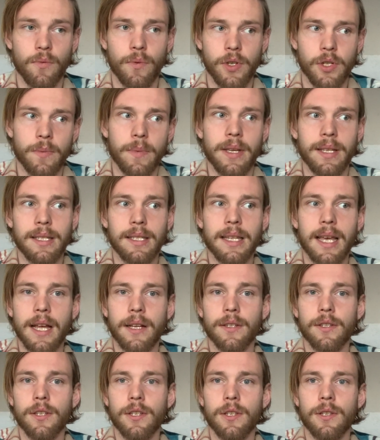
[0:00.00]
which means
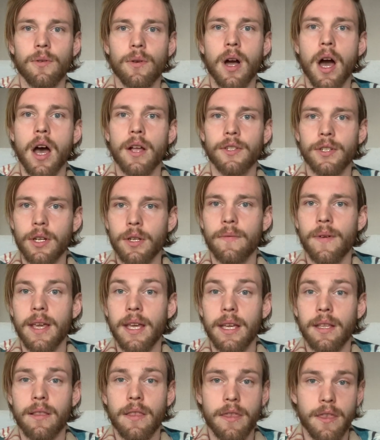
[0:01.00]
that you can't
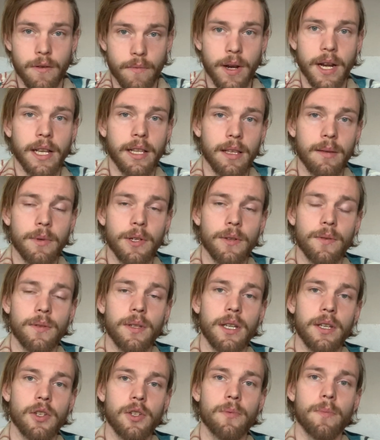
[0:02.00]
convey theoretically, but you
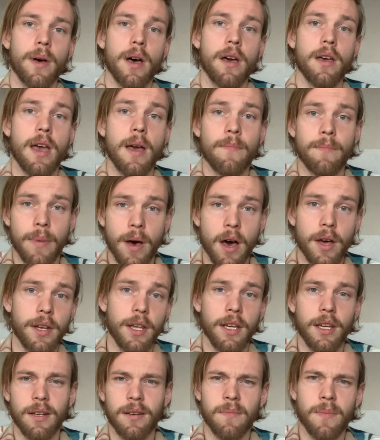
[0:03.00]
teach by
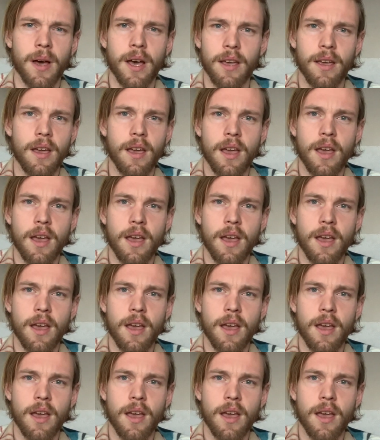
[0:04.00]
embodying and by,